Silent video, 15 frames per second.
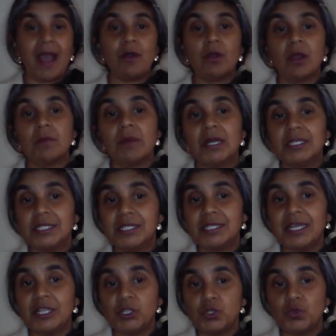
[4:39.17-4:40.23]

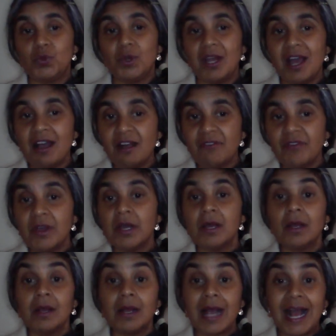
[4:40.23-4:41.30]
alchemizes into love
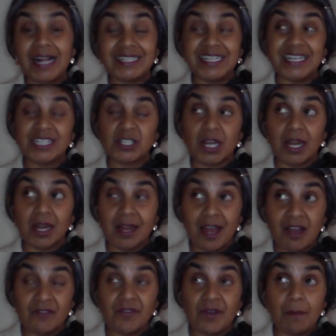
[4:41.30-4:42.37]
and it's
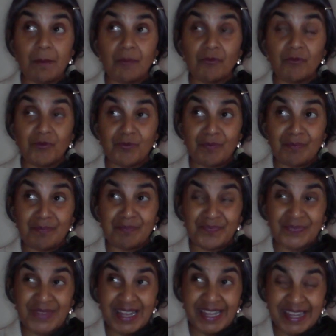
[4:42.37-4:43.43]

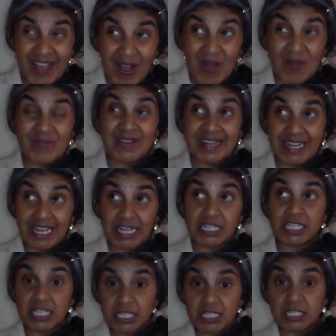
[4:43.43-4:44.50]
love
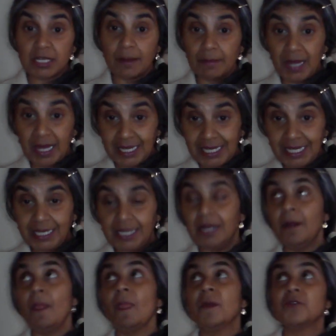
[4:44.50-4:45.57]
connected into money.
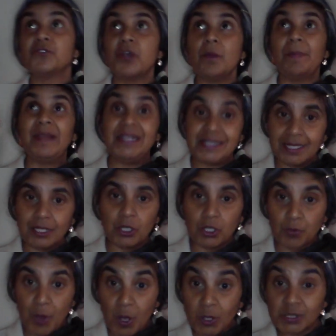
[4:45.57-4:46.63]
So, but it's in
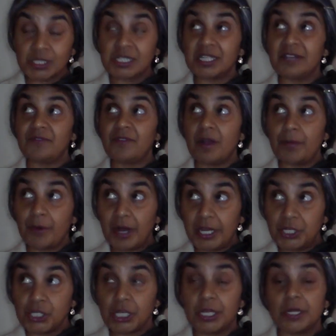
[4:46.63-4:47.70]
a positive
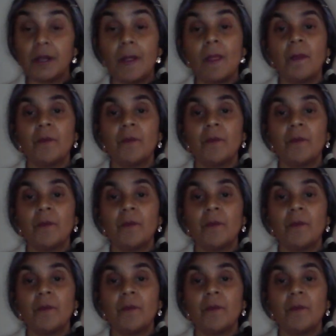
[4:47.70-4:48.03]
vibration.